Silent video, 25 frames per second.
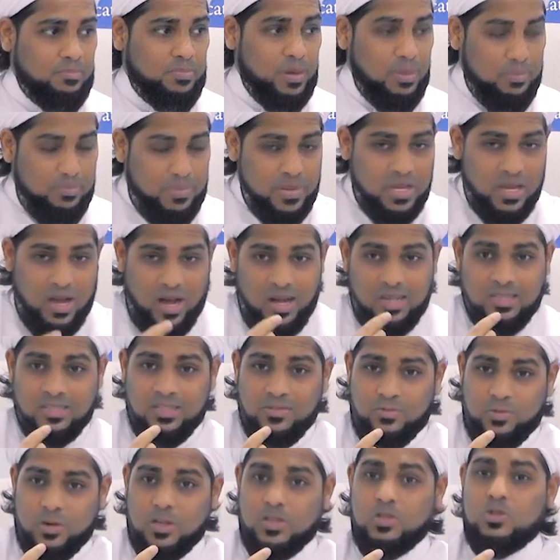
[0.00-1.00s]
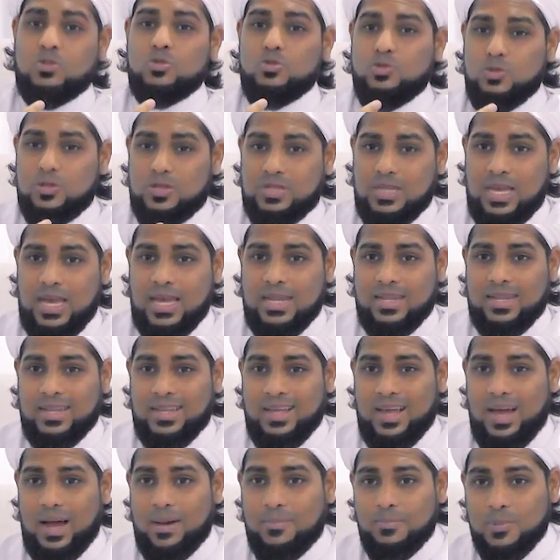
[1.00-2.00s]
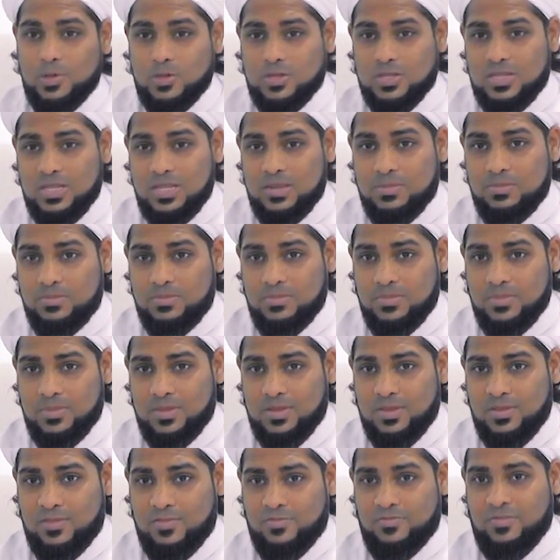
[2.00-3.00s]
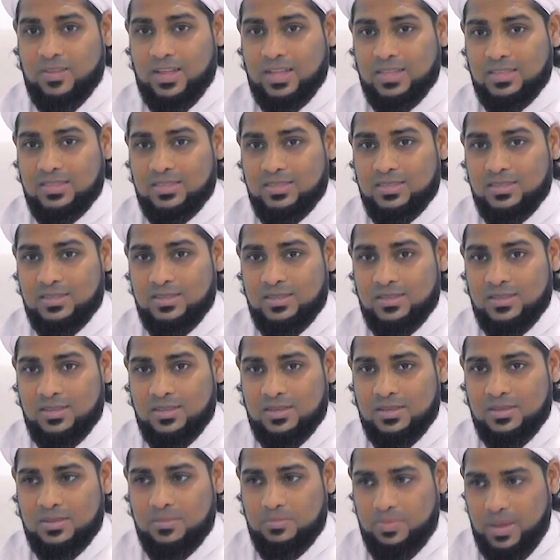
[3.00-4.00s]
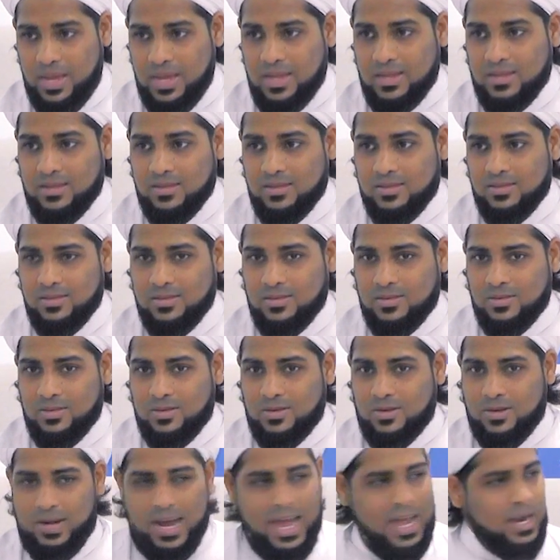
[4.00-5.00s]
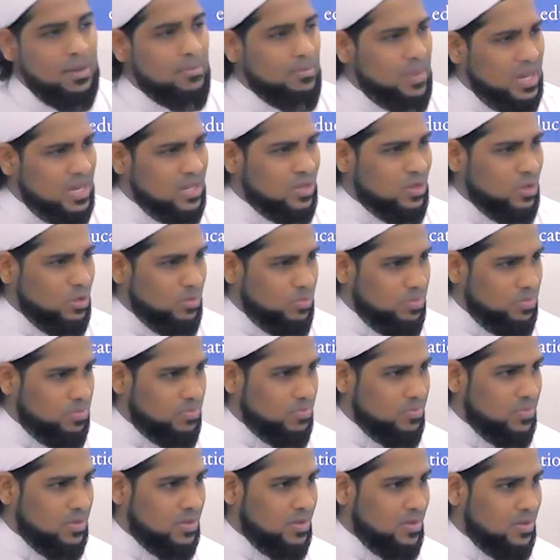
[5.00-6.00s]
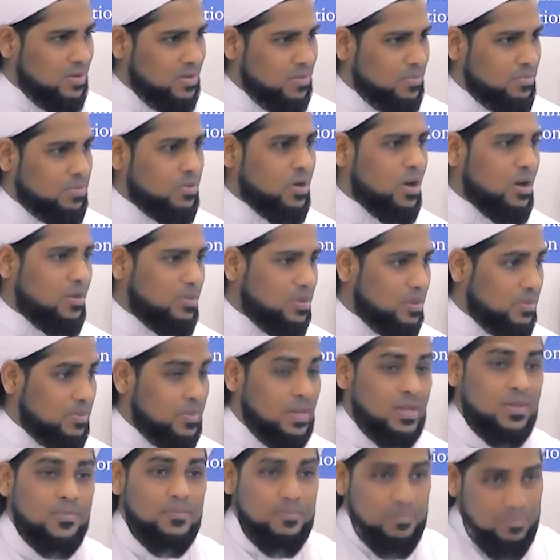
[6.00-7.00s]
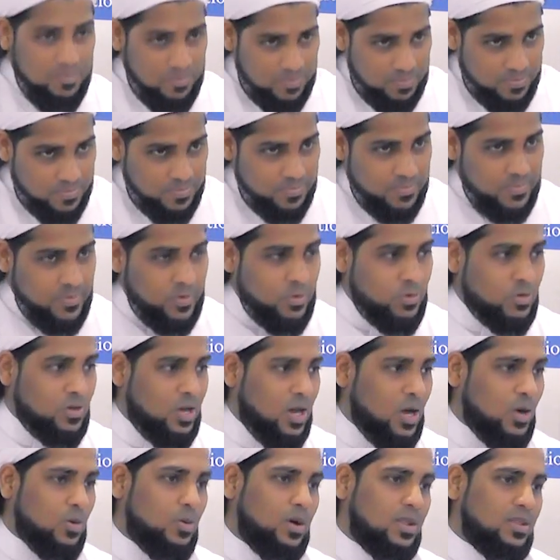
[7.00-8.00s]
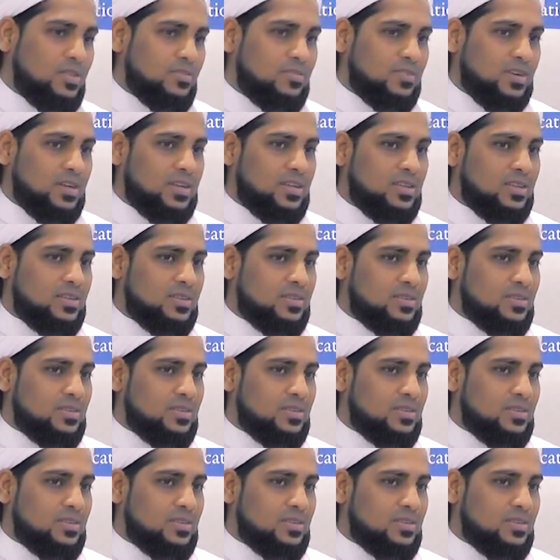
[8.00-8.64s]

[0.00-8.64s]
but because of what you said, a Muslim felt pain or had a medical problem. You're not qualified.